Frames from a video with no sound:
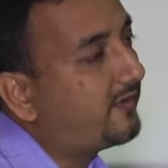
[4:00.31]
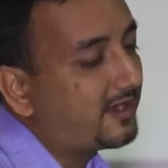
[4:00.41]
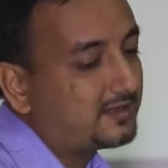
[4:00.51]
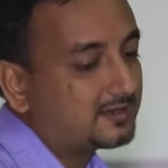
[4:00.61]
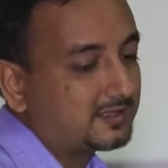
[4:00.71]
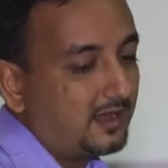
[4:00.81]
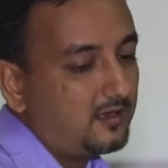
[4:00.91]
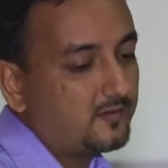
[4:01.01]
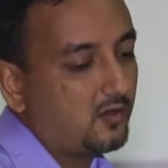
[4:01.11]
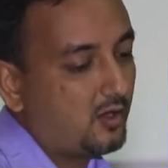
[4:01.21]
factors are
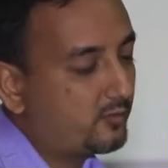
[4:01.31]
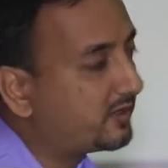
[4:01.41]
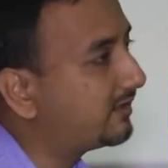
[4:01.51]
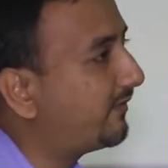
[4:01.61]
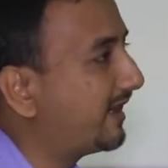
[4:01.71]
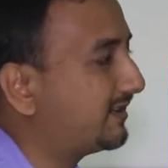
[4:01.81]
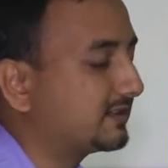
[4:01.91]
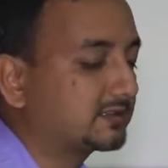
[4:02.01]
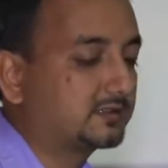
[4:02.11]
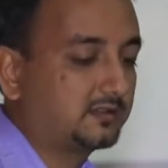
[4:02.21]
hormonal
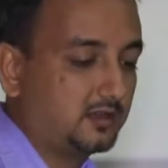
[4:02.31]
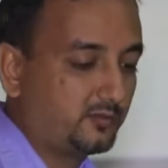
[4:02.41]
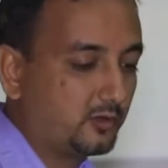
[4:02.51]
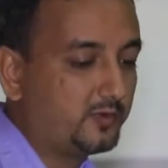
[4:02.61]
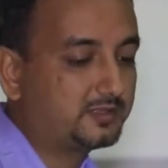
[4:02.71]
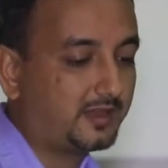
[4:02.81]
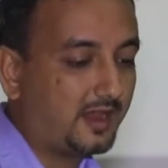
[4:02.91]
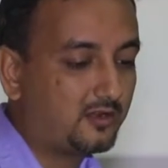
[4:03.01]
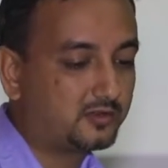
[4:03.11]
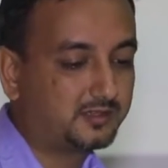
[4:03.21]
factors, among which
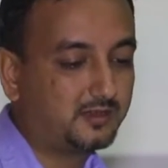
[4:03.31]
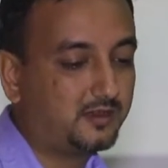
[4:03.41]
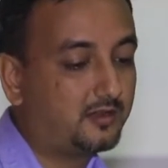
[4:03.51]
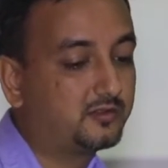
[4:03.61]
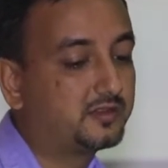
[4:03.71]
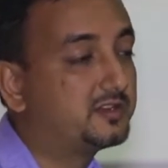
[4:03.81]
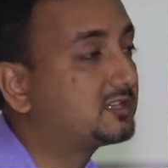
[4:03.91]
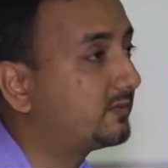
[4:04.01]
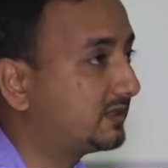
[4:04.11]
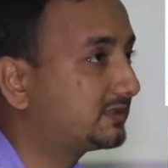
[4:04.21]
androgen and androgen
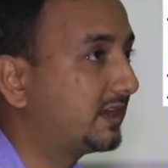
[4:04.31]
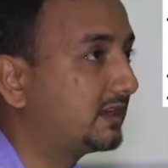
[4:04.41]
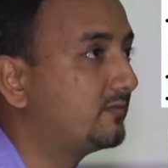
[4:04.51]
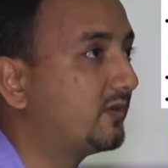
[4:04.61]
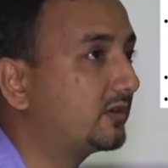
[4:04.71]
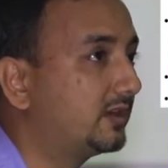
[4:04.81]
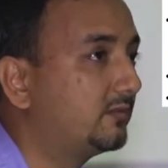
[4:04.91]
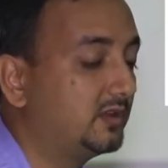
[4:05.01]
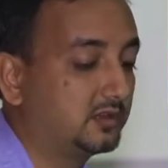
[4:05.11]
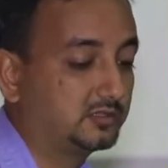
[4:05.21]
receptors are important,
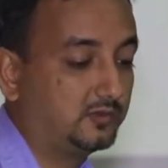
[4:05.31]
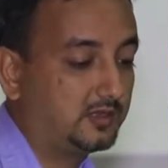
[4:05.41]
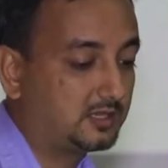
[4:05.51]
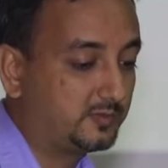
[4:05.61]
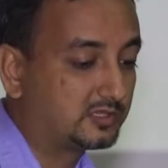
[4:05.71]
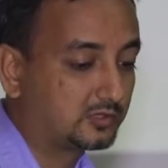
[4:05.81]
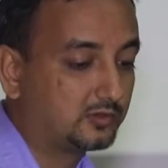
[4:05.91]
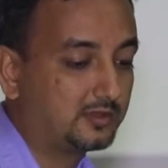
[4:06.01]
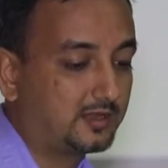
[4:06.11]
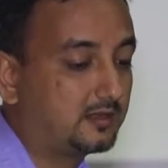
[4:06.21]
because it has been
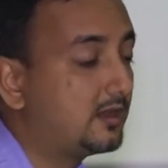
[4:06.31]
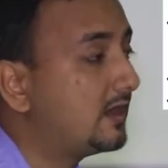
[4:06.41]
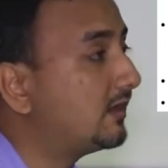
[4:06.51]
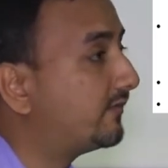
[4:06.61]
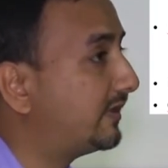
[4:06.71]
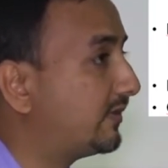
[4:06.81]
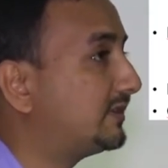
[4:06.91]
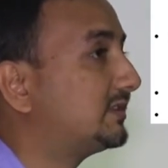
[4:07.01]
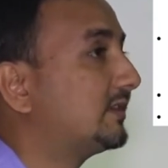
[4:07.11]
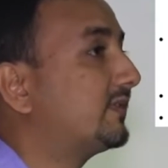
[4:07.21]
shown that
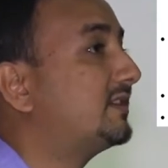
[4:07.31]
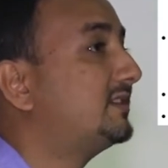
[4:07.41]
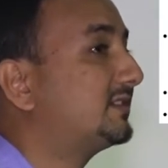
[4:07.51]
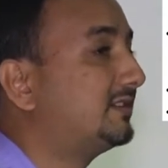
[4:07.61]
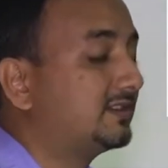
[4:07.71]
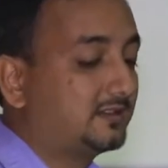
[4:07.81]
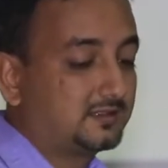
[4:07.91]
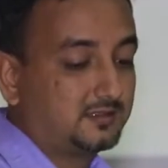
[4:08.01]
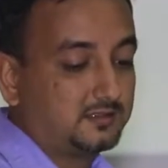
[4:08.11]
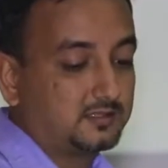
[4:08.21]
frequency of undescended
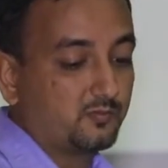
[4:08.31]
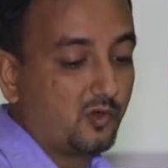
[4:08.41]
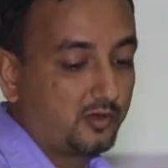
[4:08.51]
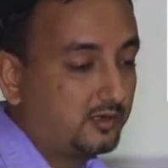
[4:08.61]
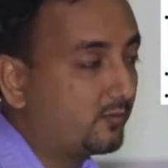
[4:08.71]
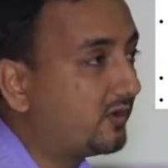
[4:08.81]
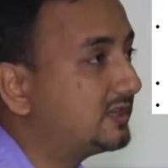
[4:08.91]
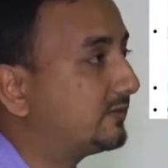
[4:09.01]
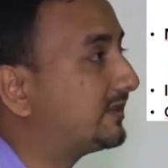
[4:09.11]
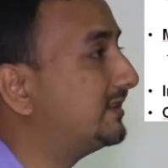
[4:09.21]
testis is more in
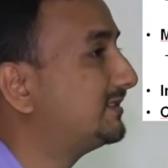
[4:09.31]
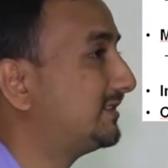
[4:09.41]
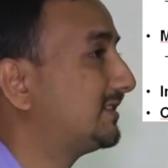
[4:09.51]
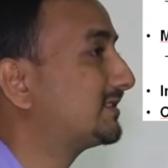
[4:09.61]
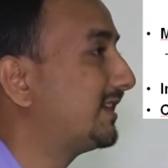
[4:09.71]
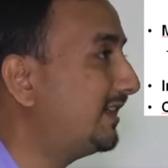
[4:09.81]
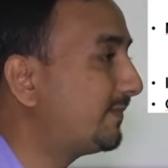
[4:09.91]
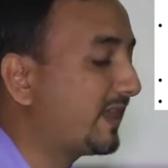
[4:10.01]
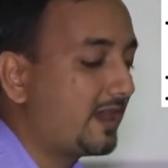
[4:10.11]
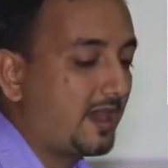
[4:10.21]
boys with diseases
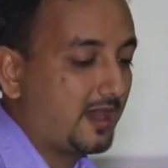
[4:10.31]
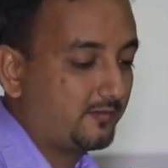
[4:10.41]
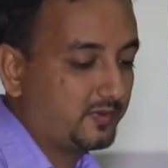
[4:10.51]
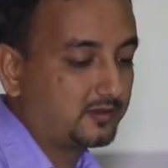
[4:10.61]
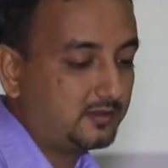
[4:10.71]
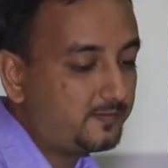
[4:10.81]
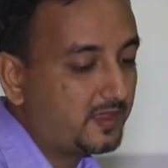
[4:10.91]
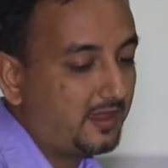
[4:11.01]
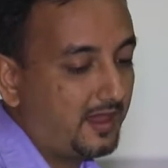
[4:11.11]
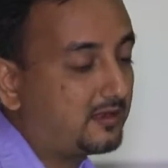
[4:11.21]
that hamper the
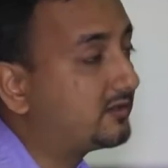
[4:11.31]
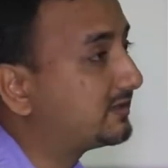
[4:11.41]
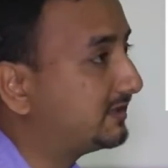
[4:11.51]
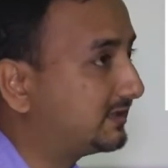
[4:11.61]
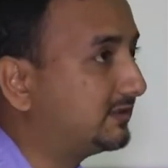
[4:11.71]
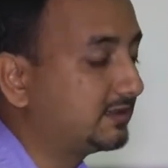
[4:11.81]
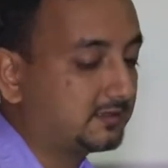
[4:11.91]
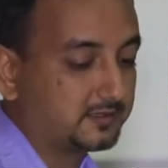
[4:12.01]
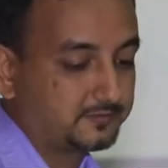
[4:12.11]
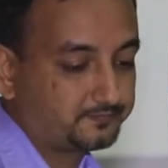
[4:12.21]
androgen
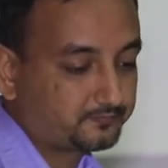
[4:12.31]
synthesis.